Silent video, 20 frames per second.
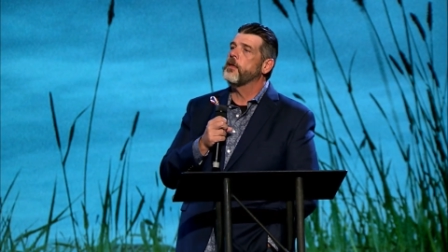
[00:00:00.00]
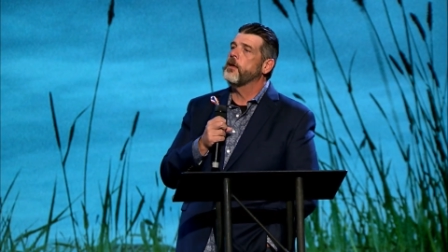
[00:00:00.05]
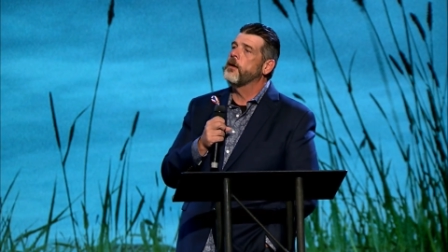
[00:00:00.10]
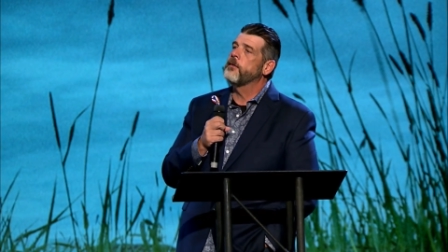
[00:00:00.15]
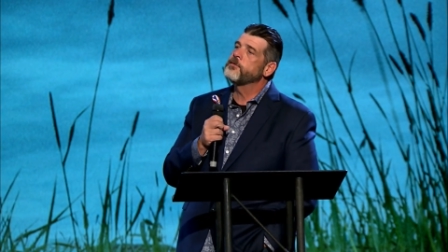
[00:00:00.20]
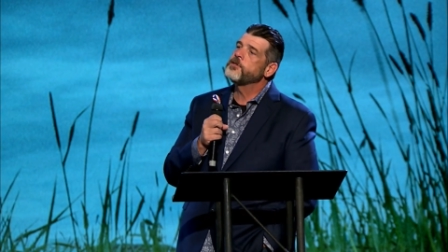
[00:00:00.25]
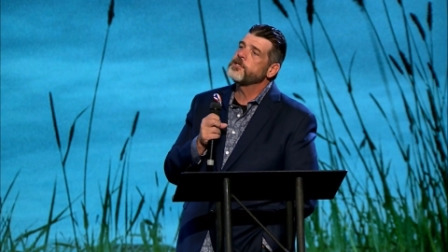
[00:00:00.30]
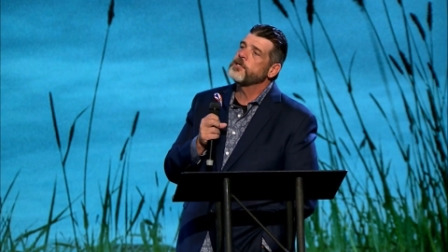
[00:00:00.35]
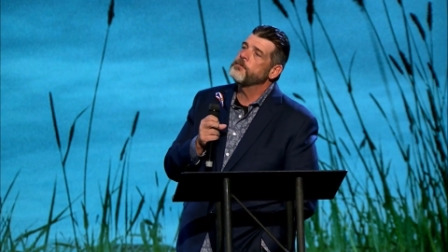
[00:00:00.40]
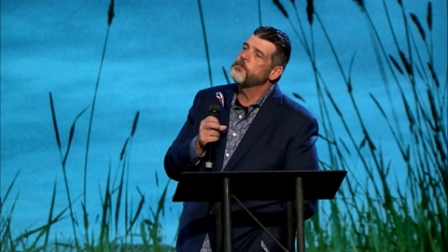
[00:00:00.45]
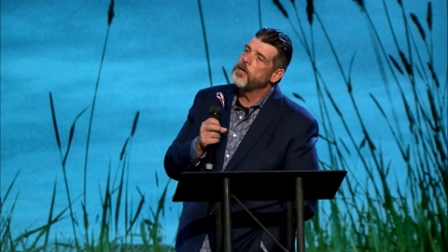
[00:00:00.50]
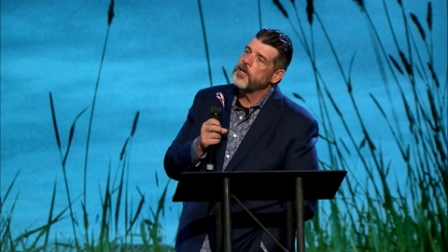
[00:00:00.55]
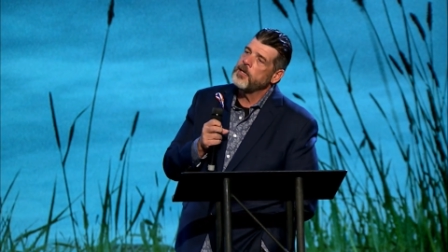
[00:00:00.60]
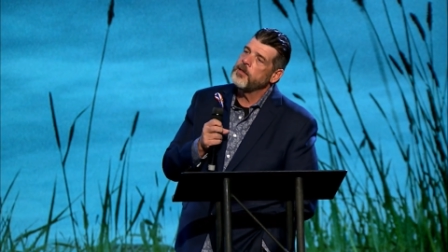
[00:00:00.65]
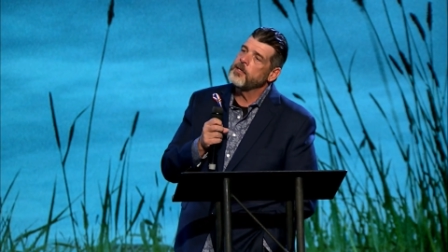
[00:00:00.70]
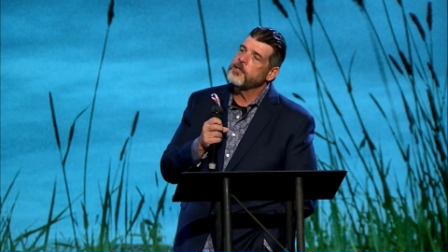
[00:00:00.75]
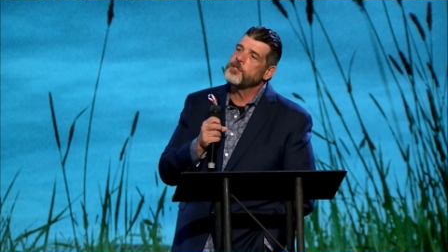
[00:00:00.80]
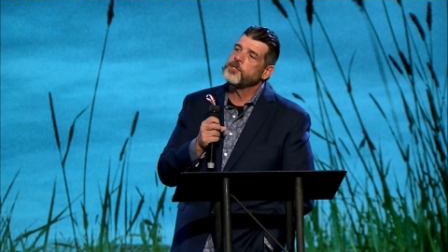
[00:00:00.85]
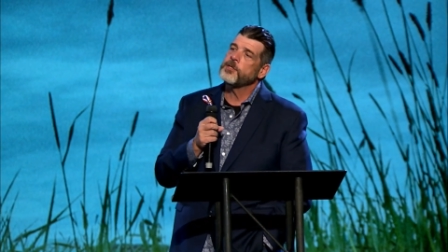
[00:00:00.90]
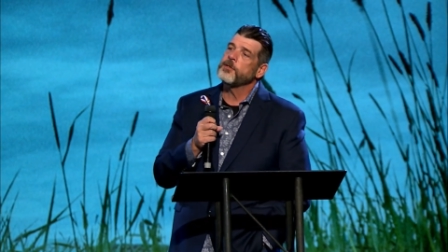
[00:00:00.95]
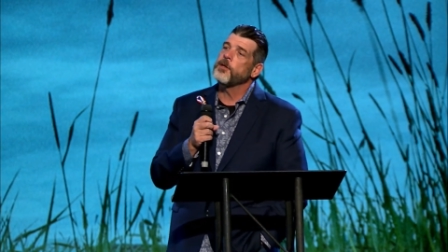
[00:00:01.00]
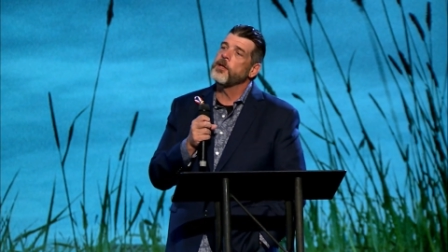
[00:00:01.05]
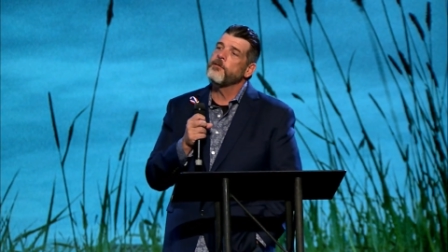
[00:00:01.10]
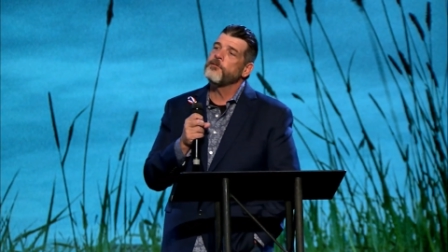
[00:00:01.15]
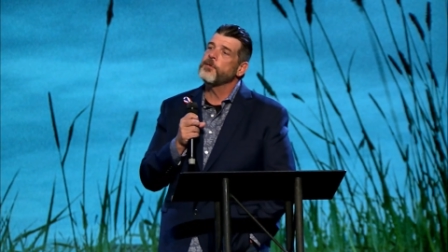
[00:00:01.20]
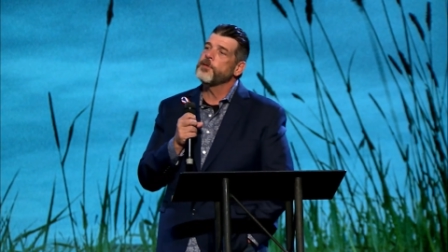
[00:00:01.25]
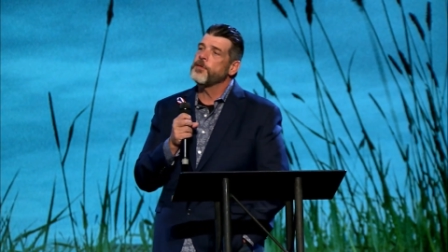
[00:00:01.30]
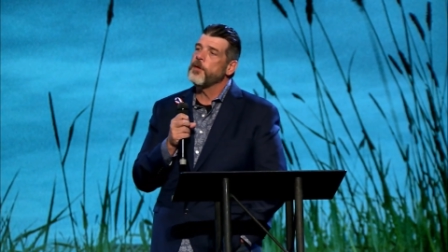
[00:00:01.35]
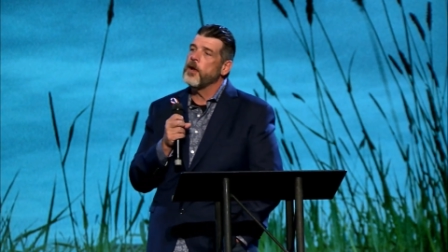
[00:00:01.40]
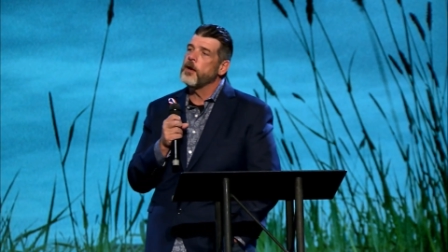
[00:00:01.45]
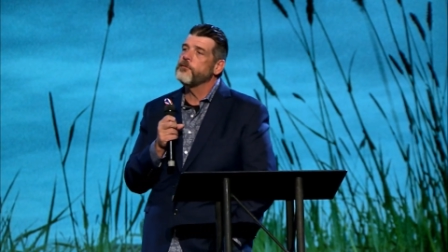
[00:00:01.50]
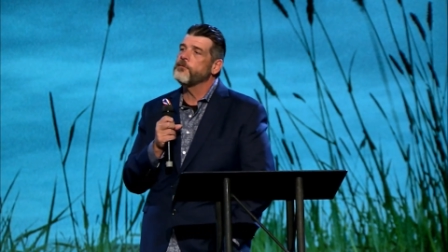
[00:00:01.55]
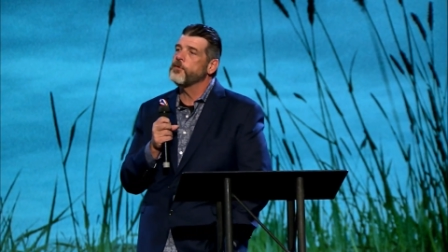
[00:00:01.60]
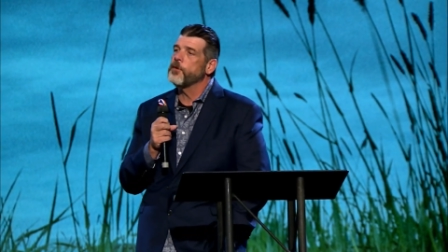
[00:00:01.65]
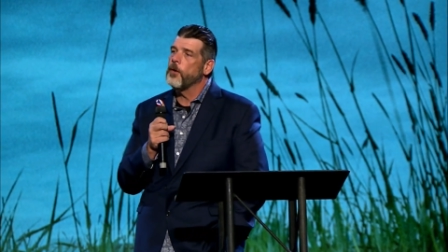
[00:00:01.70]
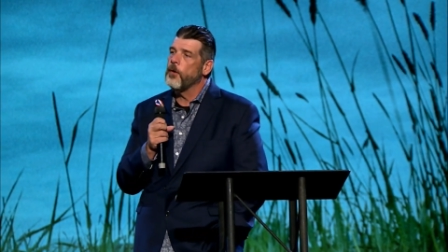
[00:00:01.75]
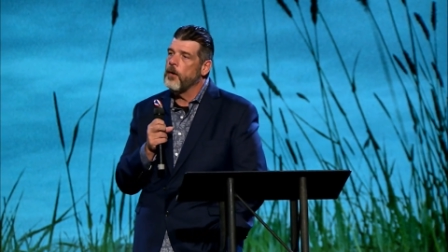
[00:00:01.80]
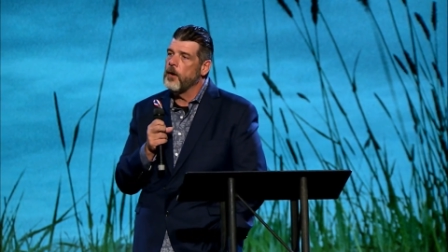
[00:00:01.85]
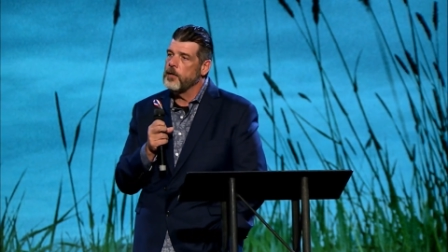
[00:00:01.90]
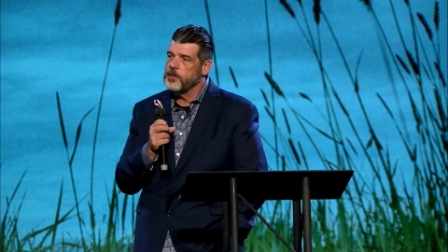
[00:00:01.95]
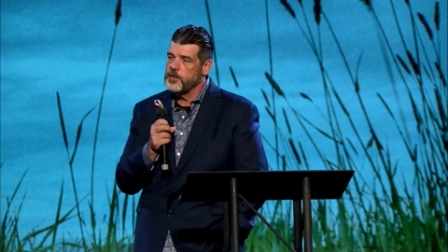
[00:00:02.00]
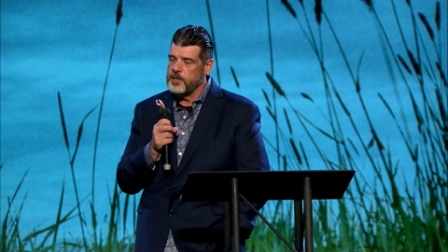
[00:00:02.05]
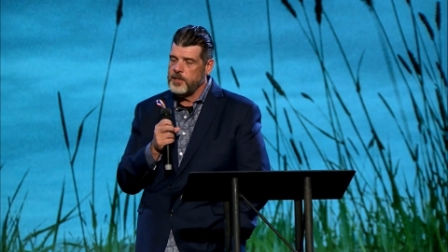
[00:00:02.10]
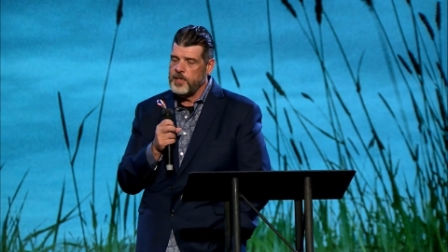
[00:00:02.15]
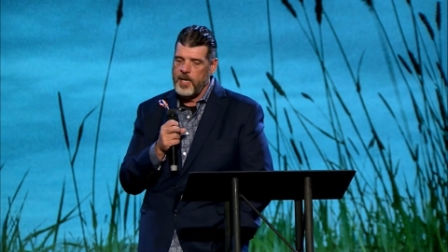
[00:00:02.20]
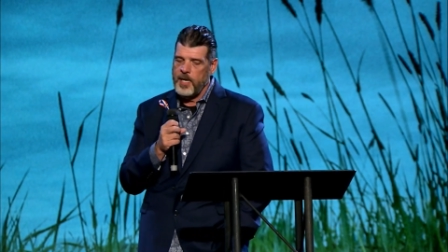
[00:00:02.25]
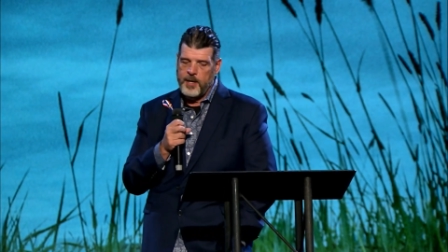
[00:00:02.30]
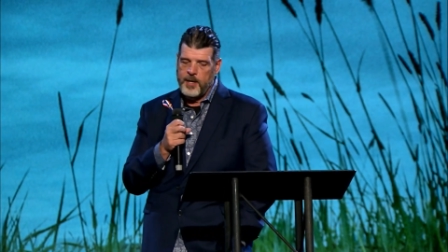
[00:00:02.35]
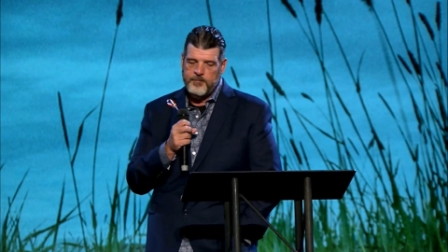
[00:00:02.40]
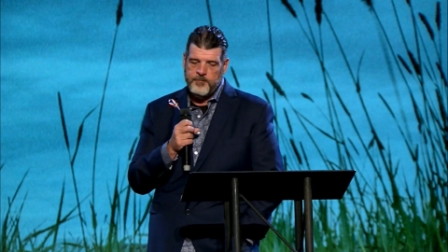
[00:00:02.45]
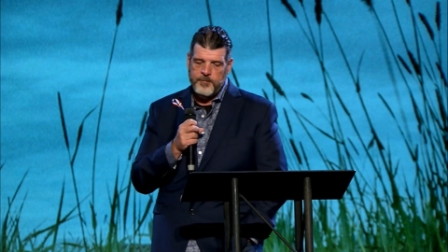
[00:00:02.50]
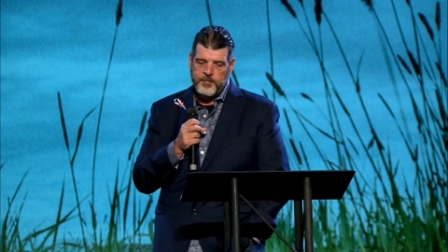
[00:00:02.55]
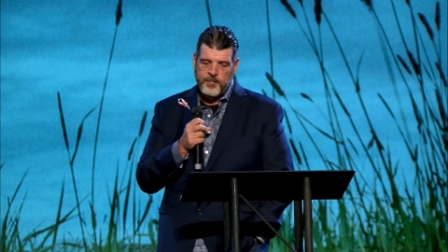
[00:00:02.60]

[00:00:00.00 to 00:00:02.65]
of somebody that you love with all of your heart today,